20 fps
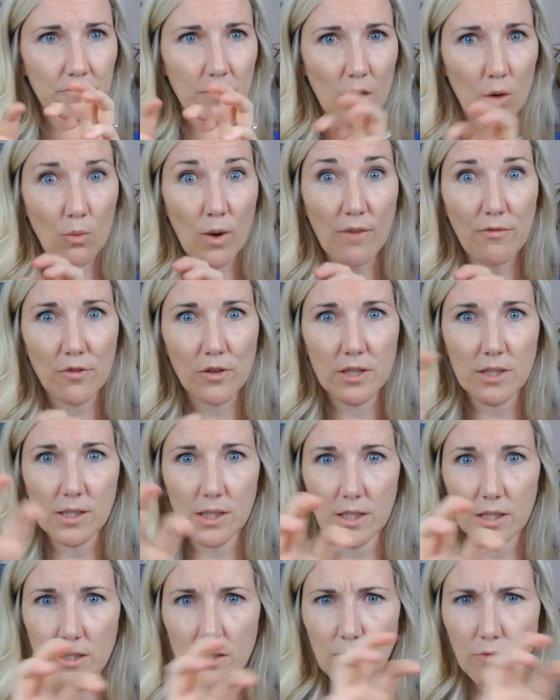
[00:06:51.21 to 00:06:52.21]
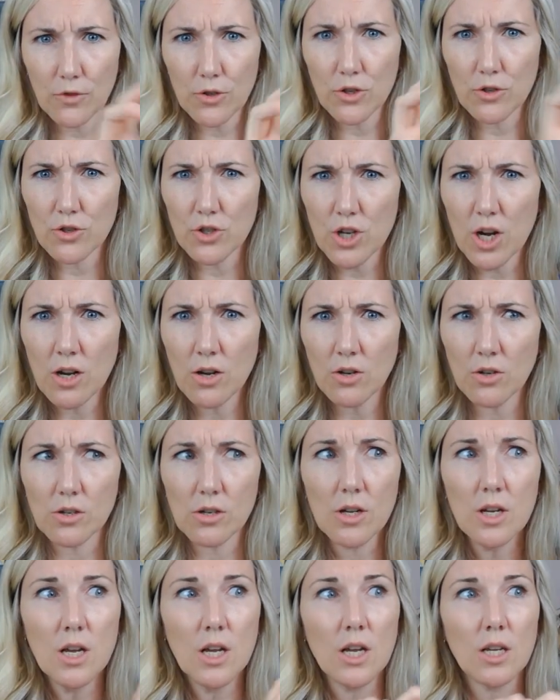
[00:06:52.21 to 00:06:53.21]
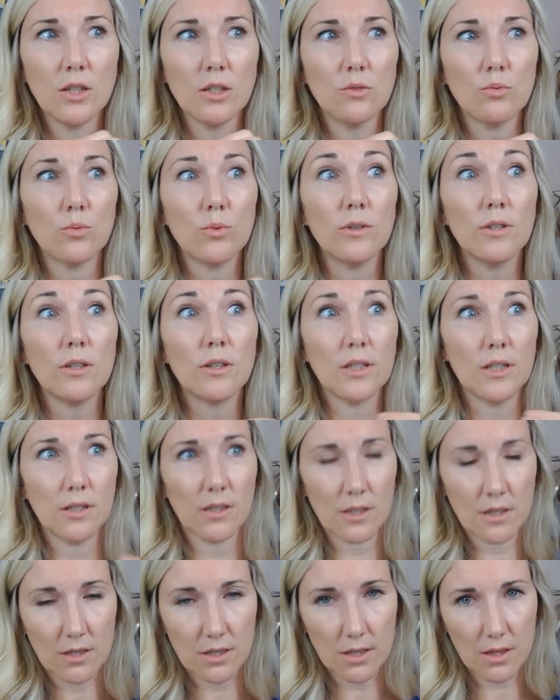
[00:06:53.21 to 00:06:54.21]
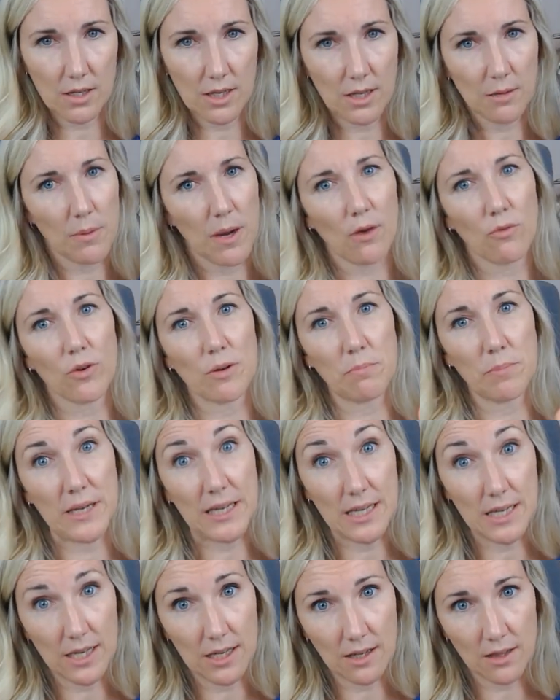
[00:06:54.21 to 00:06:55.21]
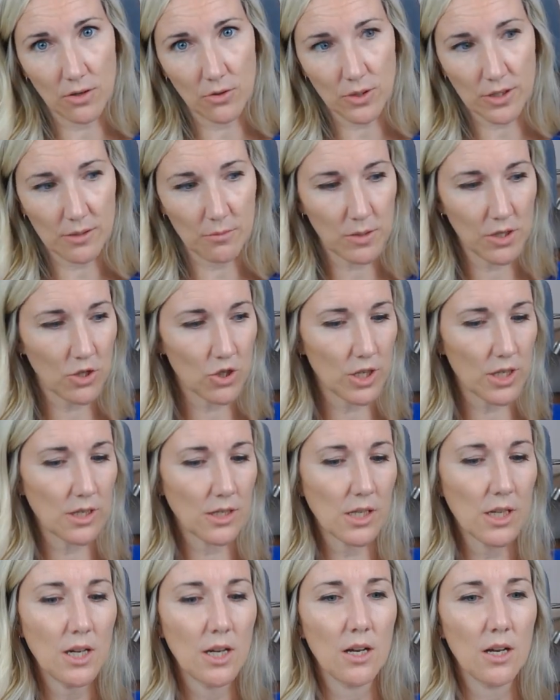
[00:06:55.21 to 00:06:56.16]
references for your jungle, you really need to think about repeating those images,